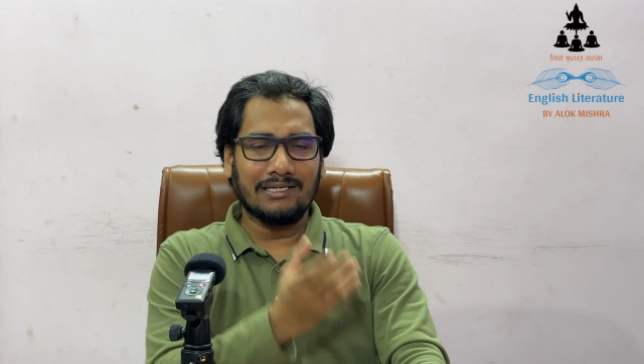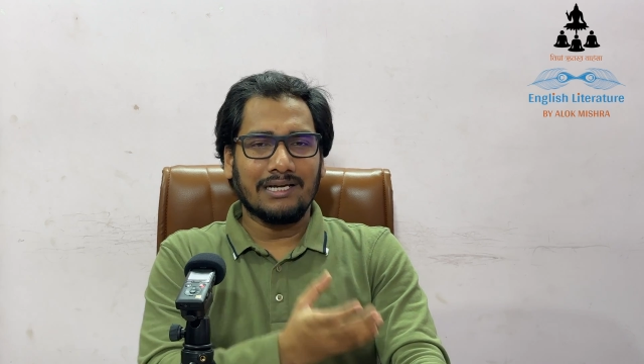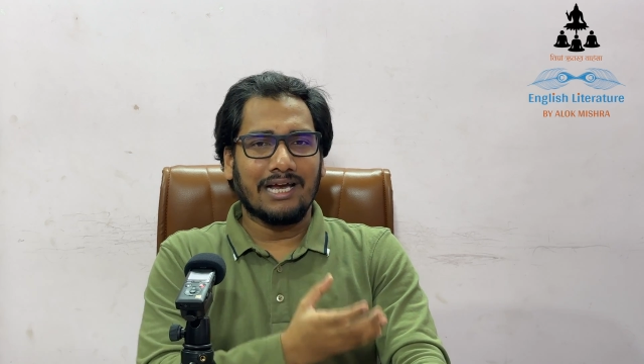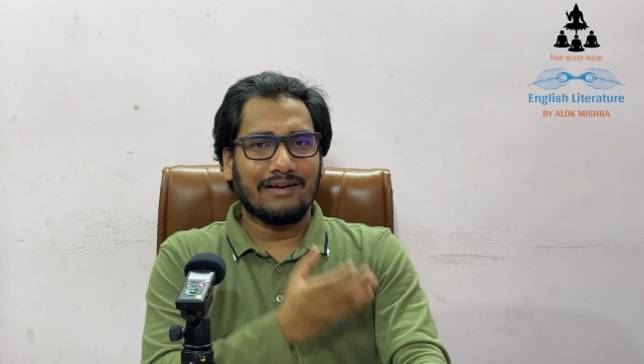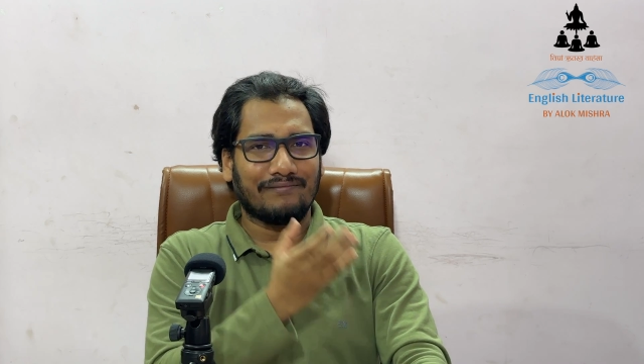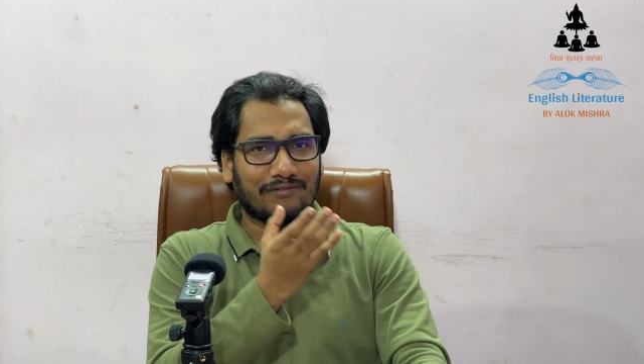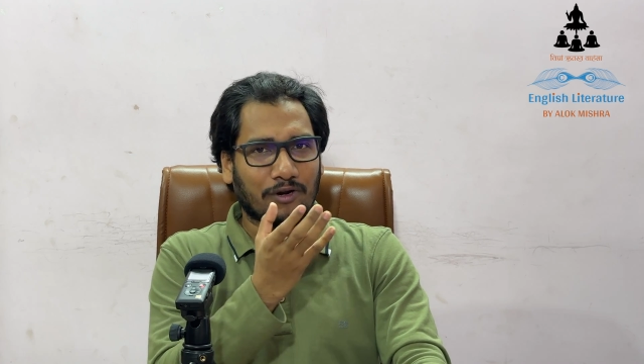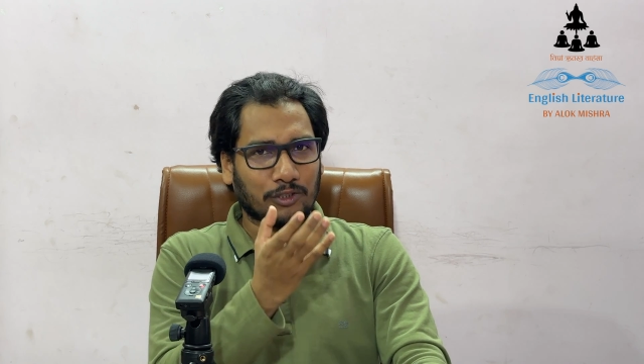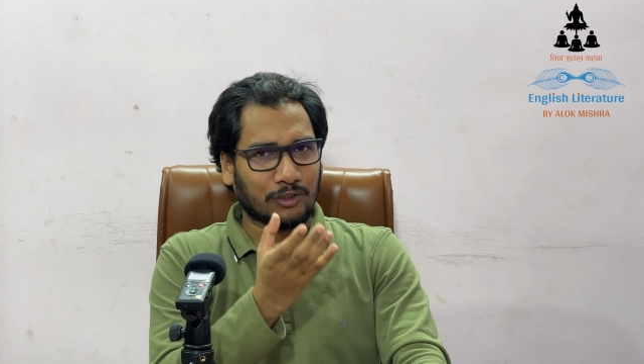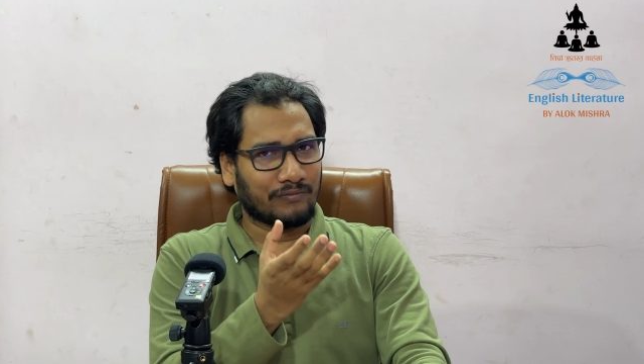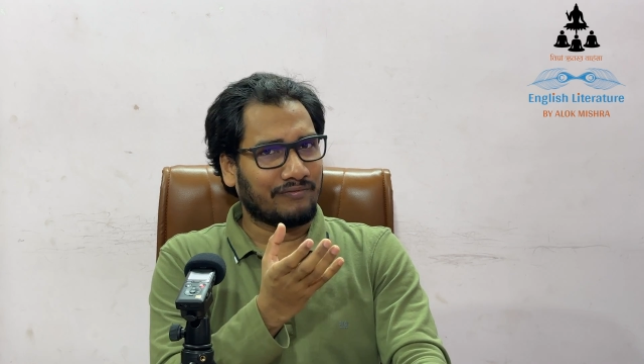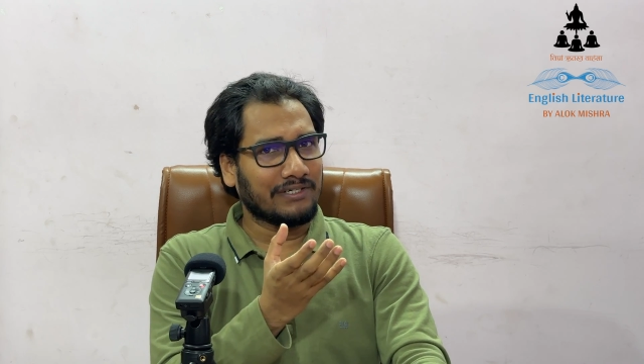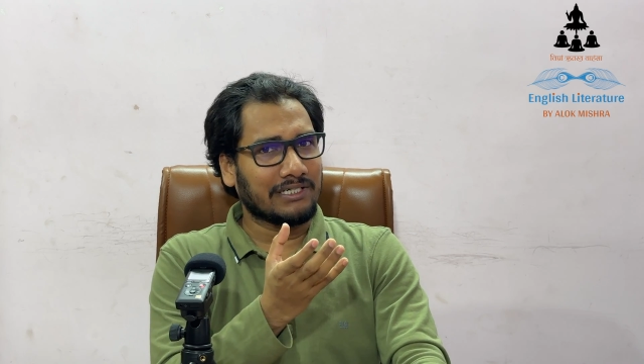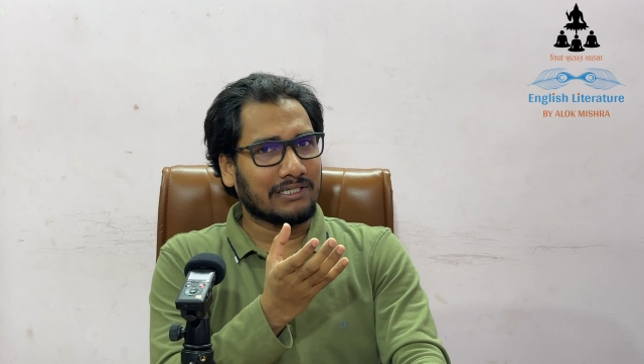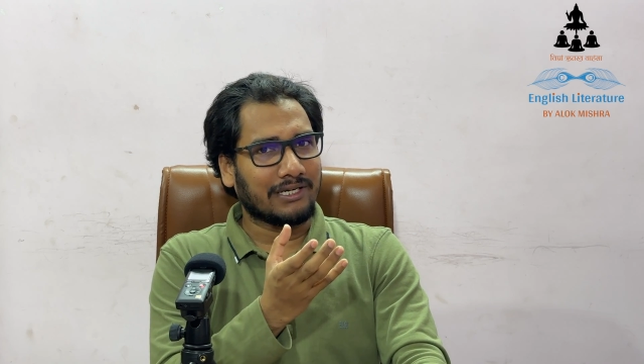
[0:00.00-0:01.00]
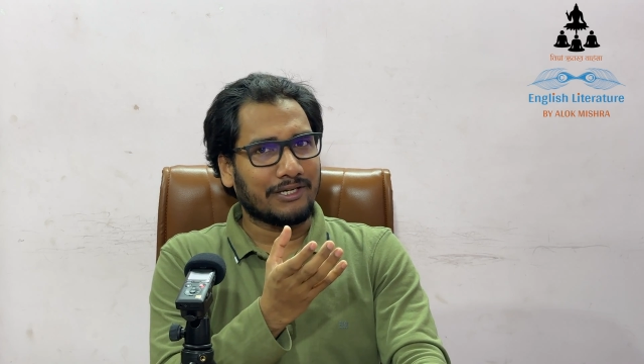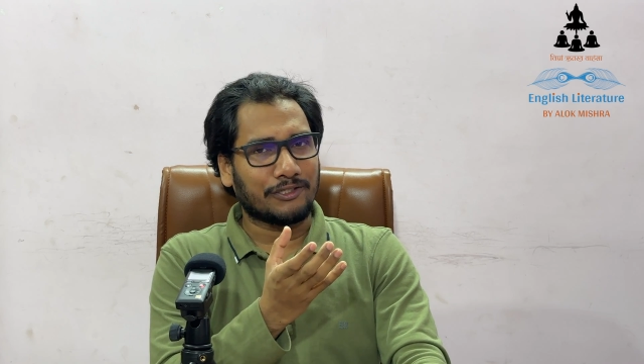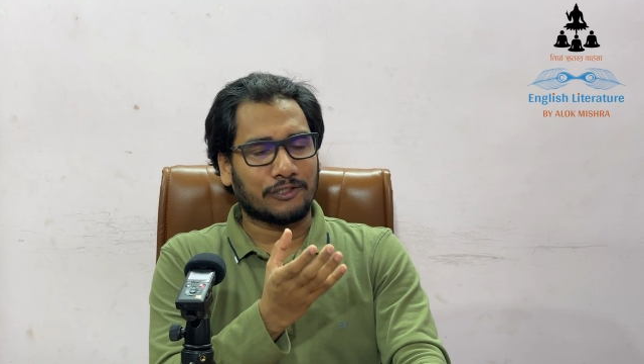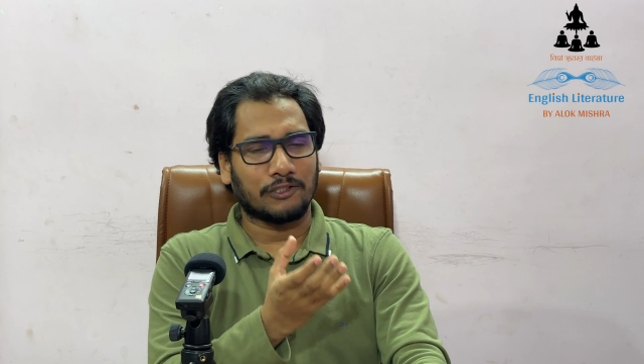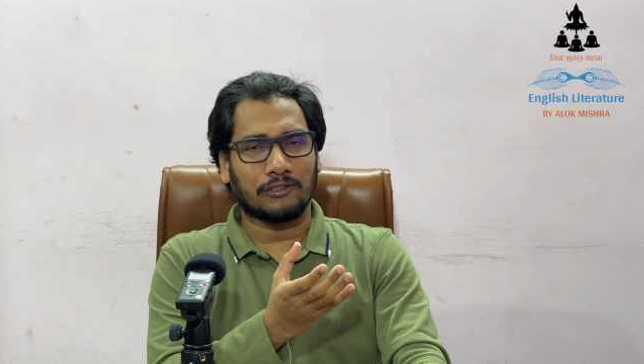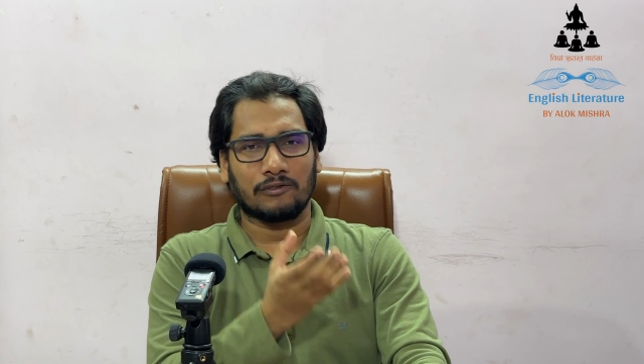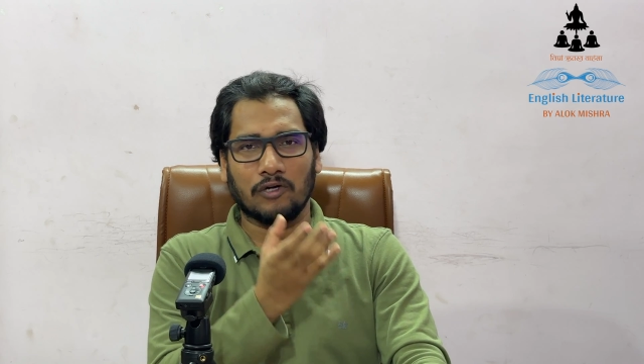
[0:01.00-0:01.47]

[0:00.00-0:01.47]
a philosophical lesson,